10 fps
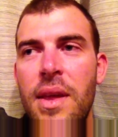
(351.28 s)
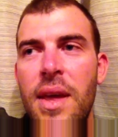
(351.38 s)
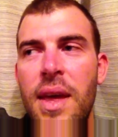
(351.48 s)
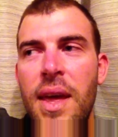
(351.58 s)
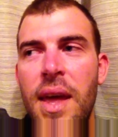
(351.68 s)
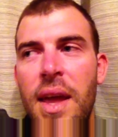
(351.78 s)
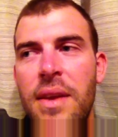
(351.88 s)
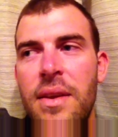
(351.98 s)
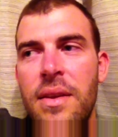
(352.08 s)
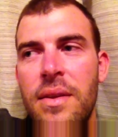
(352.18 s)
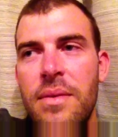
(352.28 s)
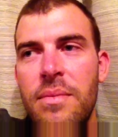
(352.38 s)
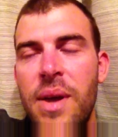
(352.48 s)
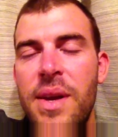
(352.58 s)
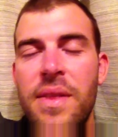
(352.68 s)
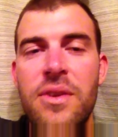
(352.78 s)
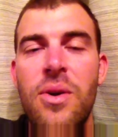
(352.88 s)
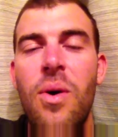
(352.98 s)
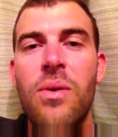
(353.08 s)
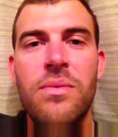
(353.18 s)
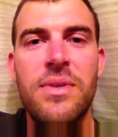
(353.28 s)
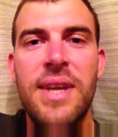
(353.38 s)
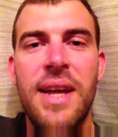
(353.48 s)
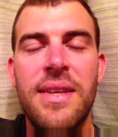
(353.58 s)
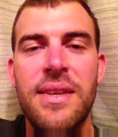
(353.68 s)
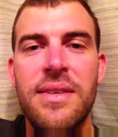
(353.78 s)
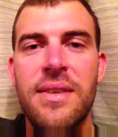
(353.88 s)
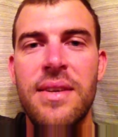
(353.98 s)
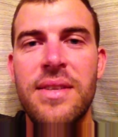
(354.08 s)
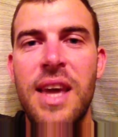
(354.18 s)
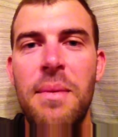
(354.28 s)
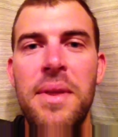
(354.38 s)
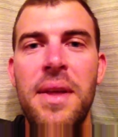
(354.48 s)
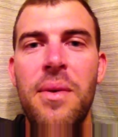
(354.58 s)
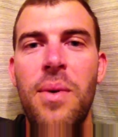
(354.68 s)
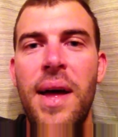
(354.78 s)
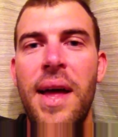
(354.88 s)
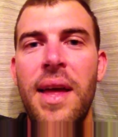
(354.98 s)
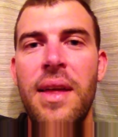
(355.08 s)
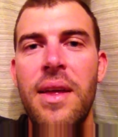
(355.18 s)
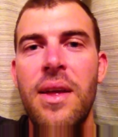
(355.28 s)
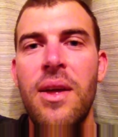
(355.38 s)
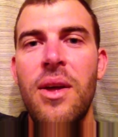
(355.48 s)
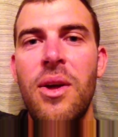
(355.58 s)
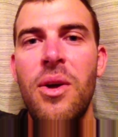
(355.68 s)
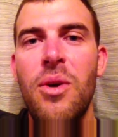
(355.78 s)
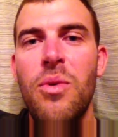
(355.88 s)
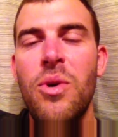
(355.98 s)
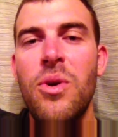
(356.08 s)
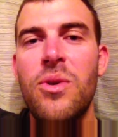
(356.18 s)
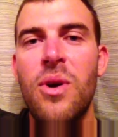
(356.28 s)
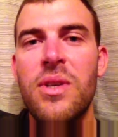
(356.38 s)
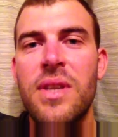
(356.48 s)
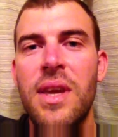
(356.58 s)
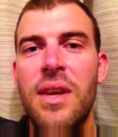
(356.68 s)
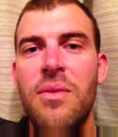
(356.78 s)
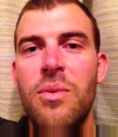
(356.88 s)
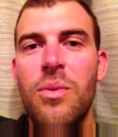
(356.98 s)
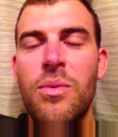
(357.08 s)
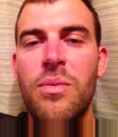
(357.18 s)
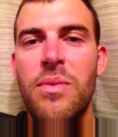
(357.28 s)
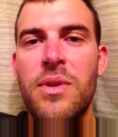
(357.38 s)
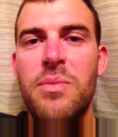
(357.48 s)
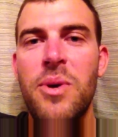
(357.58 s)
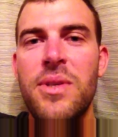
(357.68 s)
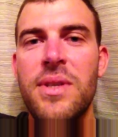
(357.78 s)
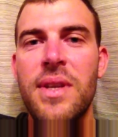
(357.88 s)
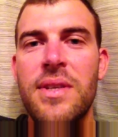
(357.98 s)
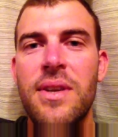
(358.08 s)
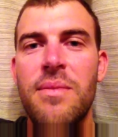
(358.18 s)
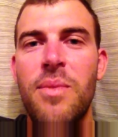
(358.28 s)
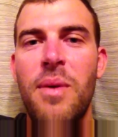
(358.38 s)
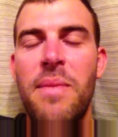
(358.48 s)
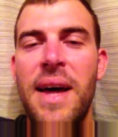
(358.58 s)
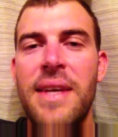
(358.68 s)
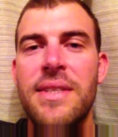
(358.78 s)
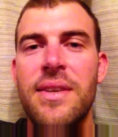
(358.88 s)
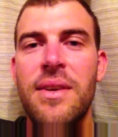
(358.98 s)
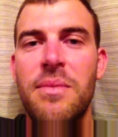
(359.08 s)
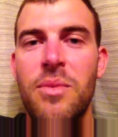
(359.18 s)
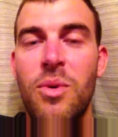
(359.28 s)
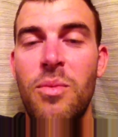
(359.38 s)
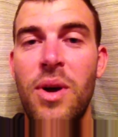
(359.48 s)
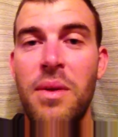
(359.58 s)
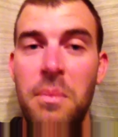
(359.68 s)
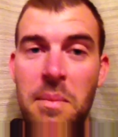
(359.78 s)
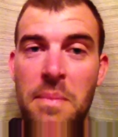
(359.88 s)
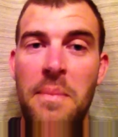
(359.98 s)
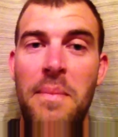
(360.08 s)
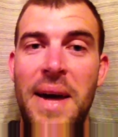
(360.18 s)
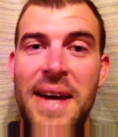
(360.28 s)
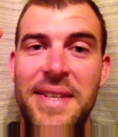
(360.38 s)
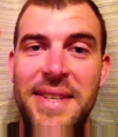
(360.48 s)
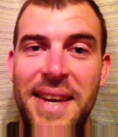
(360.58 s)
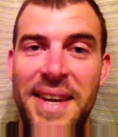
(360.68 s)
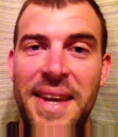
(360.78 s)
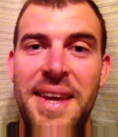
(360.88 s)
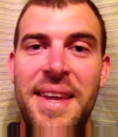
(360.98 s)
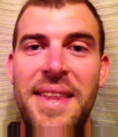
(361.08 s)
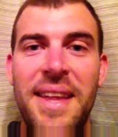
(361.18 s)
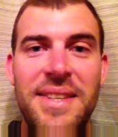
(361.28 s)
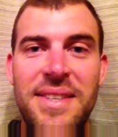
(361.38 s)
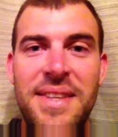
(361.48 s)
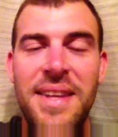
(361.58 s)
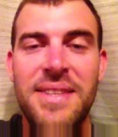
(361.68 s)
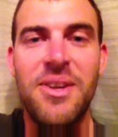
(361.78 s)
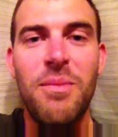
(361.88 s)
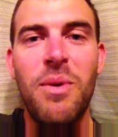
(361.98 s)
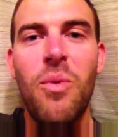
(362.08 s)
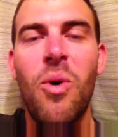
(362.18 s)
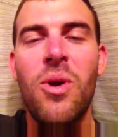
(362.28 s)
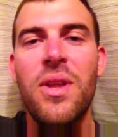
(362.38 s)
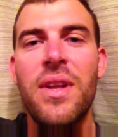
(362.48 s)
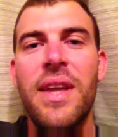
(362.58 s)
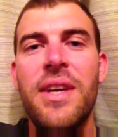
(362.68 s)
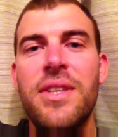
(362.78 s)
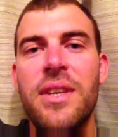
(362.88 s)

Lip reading: and another dog is coming the other way, well, your dog's thinking, well, this person that's on my master or my master that's got me walking on the leash,